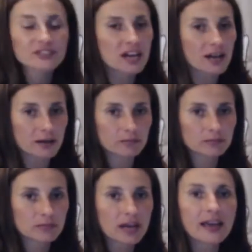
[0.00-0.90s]

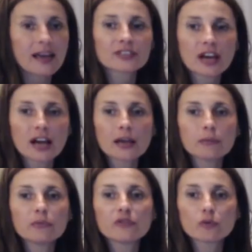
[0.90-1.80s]
time. I have
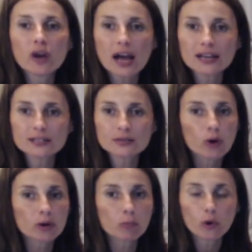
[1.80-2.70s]
time. If you guys
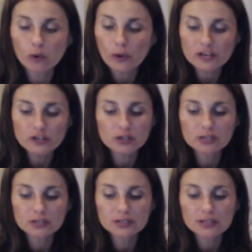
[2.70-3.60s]
want more
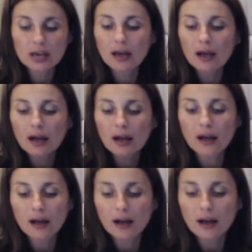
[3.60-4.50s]
questions,
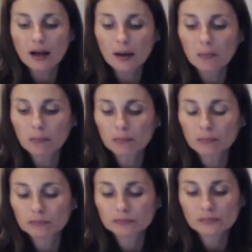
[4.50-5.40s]

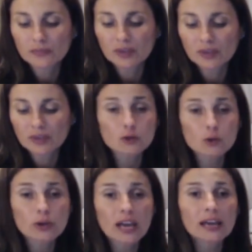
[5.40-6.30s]
um, that's
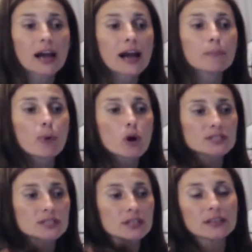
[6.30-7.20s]
okay. I
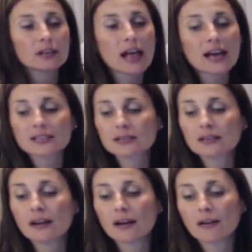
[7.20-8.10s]
posted the last
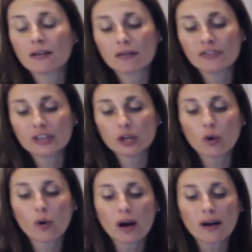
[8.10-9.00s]
uh,
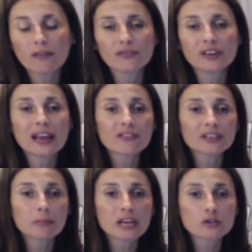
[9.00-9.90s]
video of 11
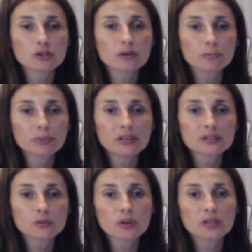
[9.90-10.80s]
dimensional
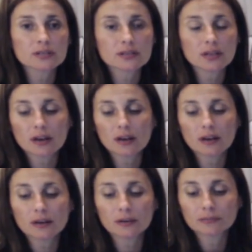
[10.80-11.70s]
beings was
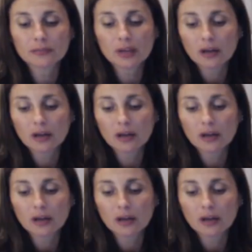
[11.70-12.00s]
um,